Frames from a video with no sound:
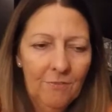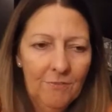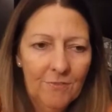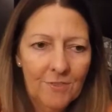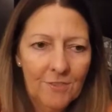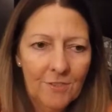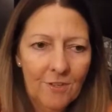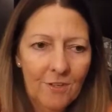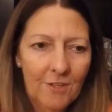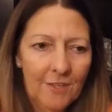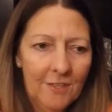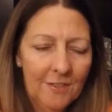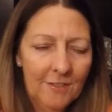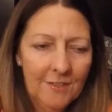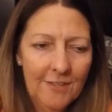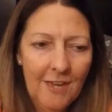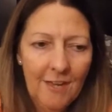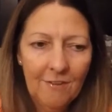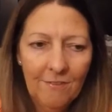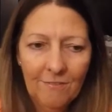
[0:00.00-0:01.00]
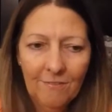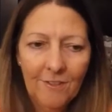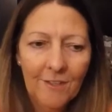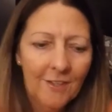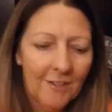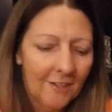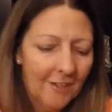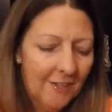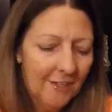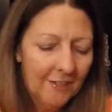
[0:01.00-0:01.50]
starting down,
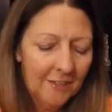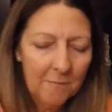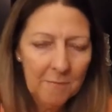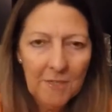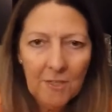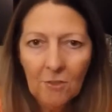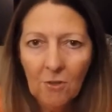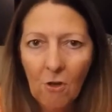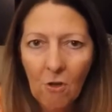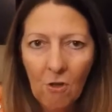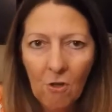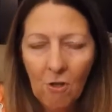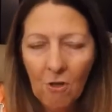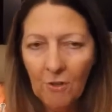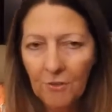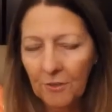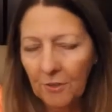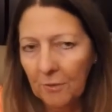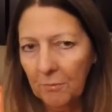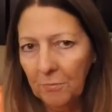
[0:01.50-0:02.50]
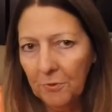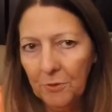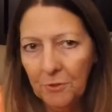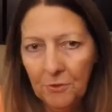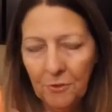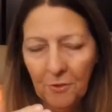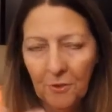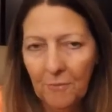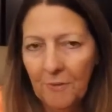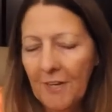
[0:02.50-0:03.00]
it could be gold or
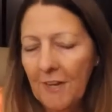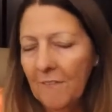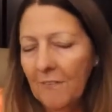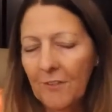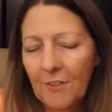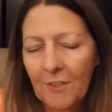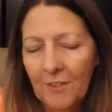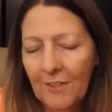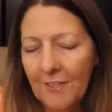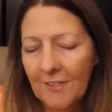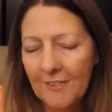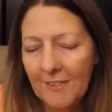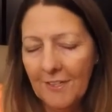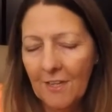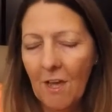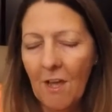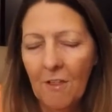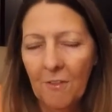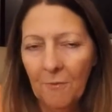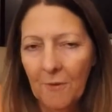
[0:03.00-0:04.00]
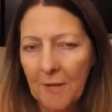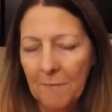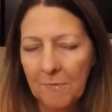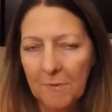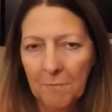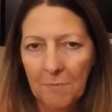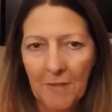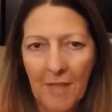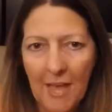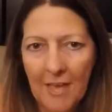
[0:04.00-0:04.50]
blue or whatever, all the way up
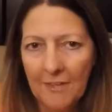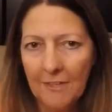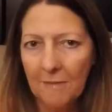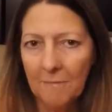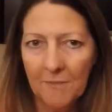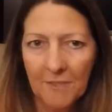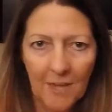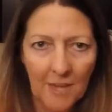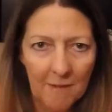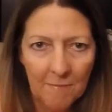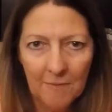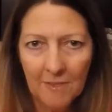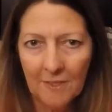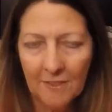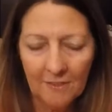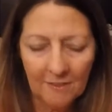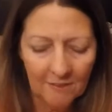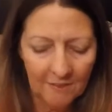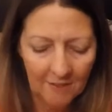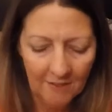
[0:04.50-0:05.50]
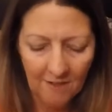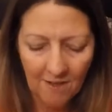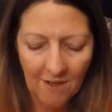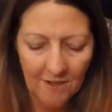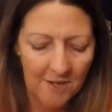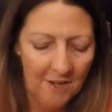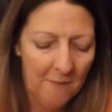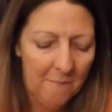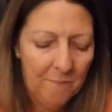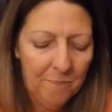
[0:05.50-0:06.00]
to platinum, diamond, and
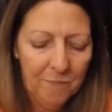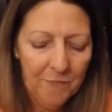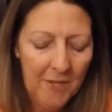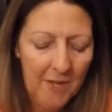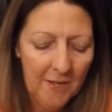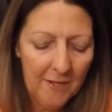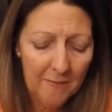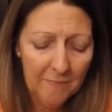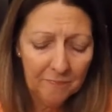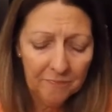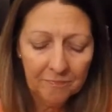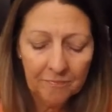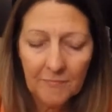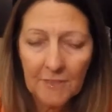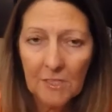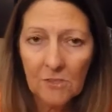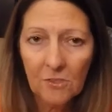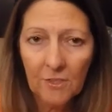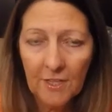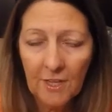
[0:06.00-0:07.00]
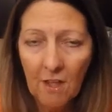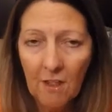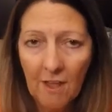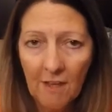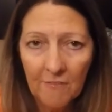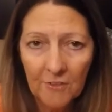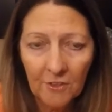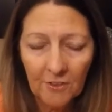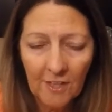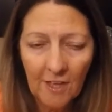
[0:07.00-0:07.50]
on up. So they all
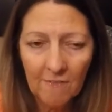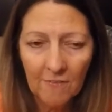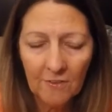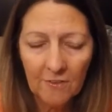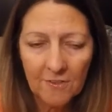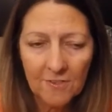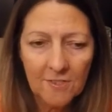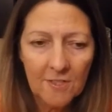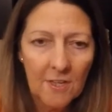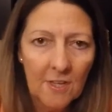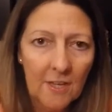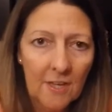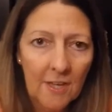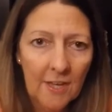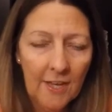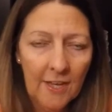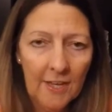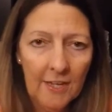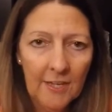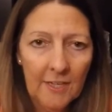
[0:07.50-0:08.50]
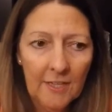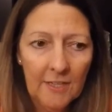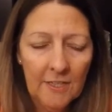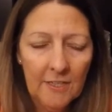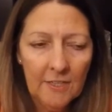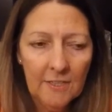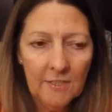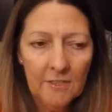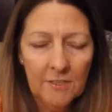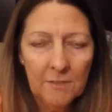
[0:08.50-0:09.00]
have their levels,
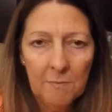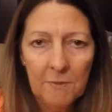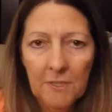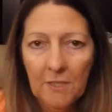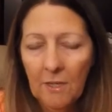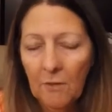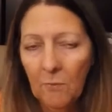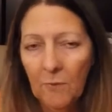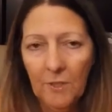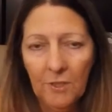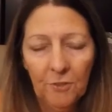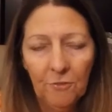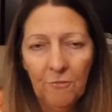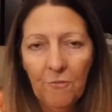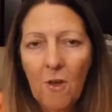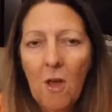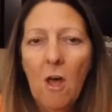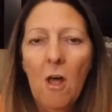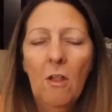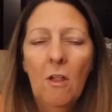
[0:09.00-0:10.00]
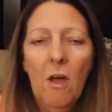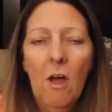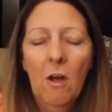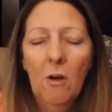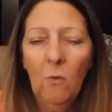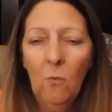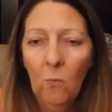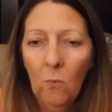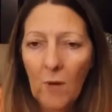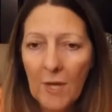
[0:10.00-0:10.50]
and depending on where you fall
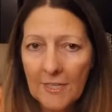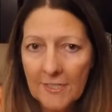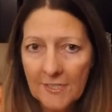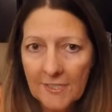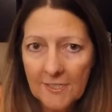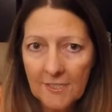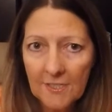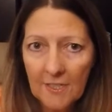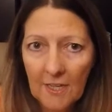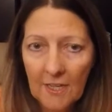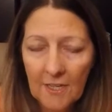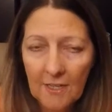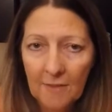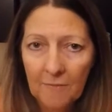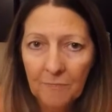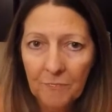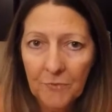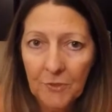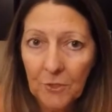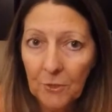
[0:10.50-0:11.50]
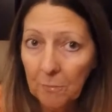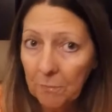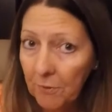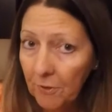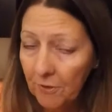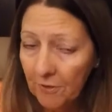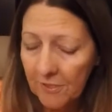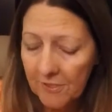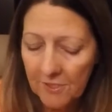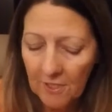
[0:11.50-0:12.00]
are what your
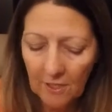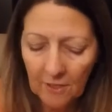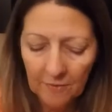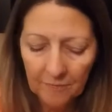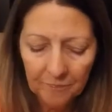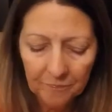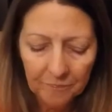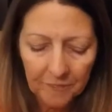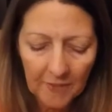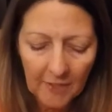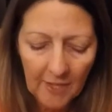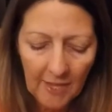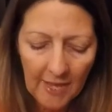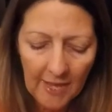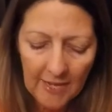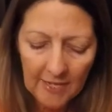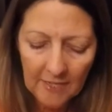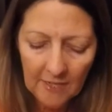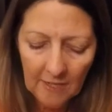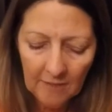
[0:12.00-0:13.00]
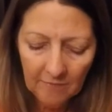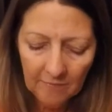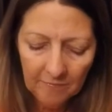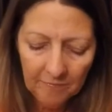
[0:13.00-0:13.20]
perks are. And